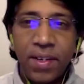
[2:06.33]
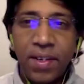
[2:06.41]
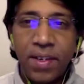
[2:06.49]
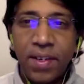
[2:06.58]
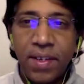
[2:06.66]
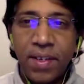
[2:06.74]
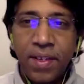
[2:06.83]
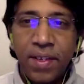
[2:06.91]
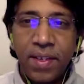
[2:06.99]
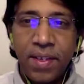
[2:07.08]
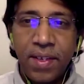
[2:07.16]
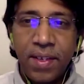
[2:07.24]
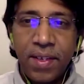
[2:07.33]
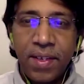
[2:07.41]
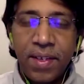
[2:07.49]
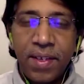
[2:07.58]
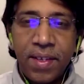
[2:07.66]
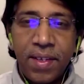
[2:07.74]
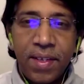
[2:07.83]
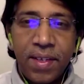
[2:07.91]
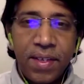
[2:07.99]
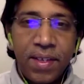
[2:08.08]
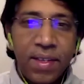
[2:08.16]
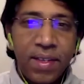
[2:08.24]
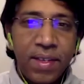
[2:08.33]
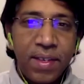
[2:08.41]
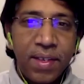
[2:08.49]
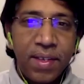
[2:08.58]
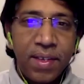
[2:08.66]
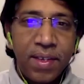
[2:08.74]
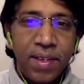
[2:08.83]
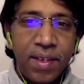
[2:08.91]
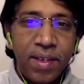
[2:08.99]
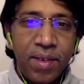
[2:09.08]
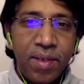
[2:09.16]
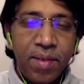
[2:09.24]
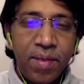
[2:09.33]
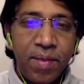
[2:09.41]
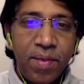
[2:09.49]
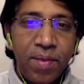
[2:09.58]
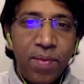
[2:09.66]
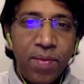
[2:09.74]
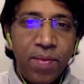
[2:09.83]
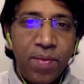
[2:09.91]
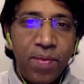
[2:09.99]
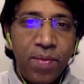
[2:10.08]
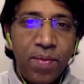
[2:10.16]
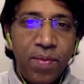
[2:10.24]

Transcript: [no speech]